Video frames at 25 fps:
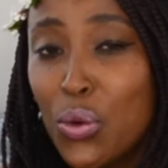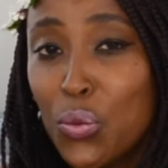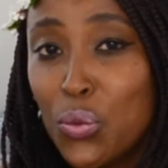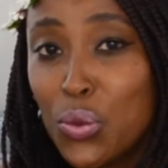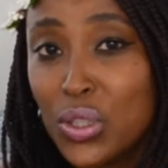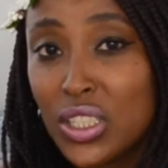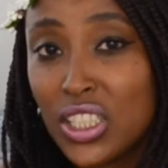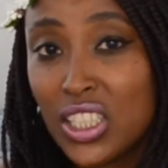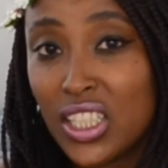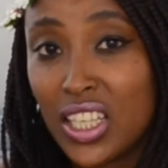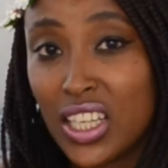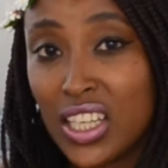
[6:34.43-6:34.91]

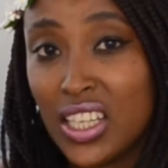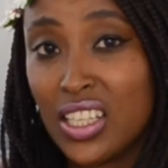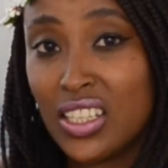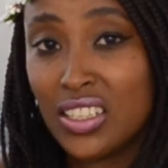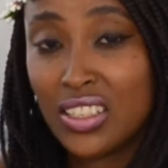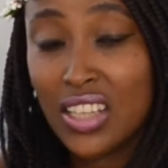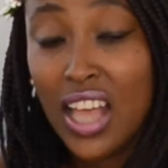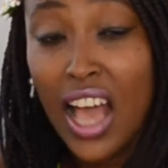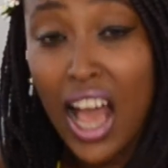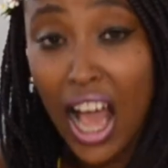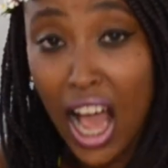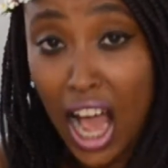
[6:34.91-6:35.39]
which is
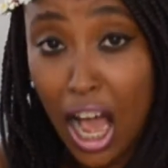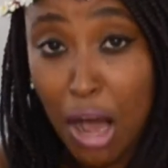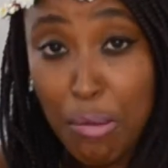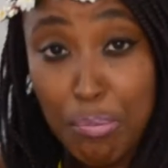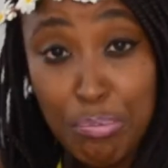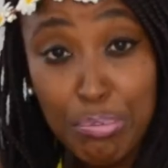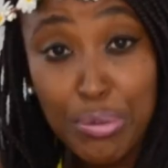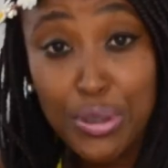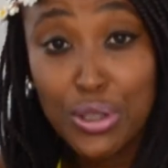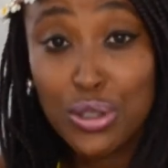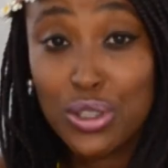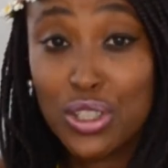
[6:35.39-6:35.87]
a
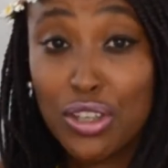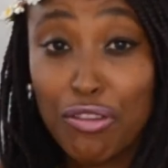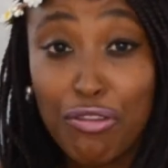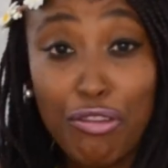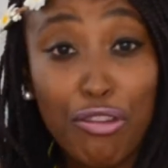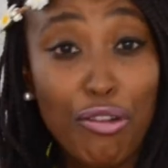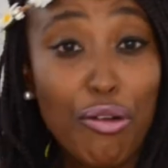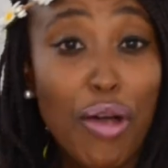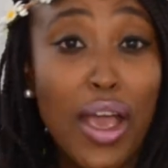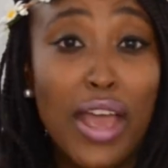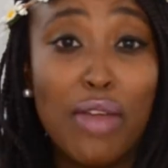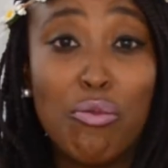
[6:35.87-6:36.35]

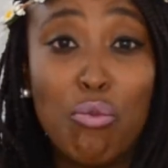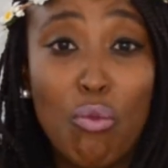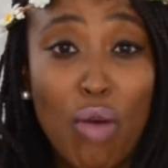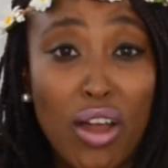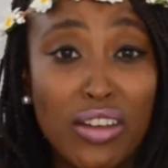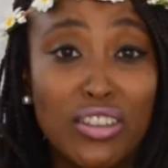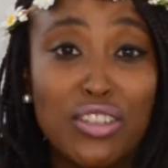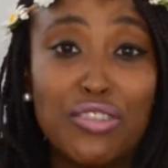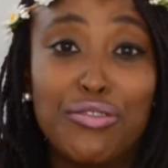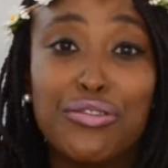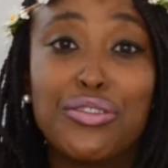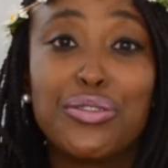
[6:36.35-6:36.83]
beautiful and
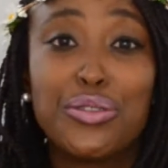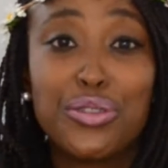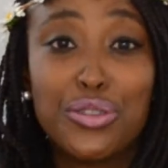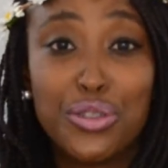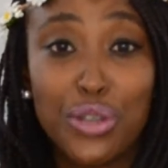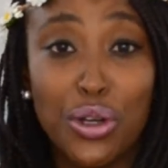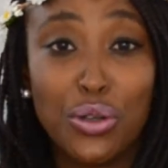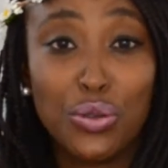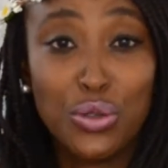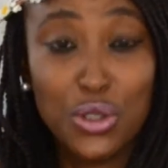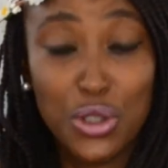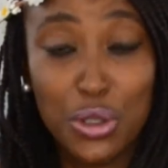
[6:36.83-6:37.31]
wonderful
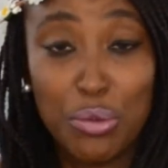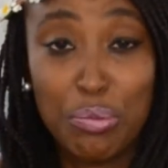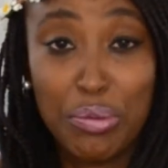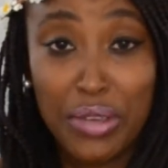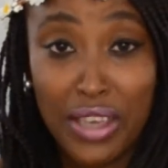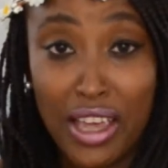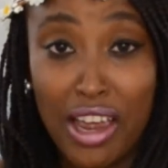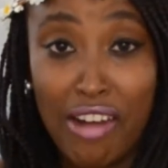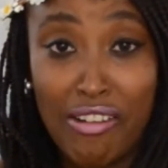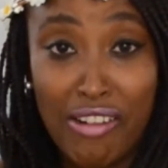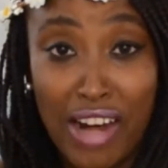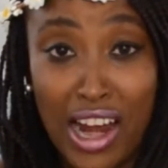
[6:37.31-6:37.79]
soul to
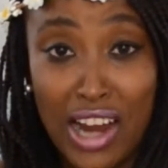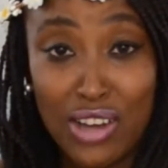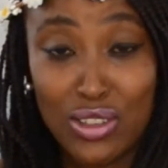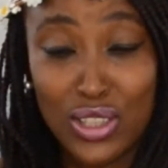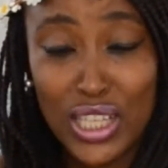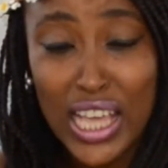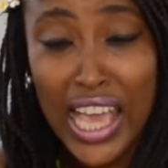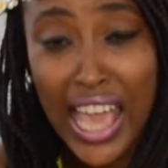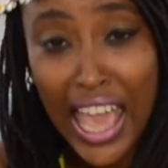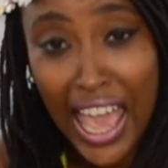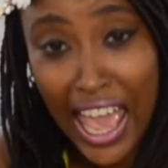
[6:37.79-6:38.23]
be around.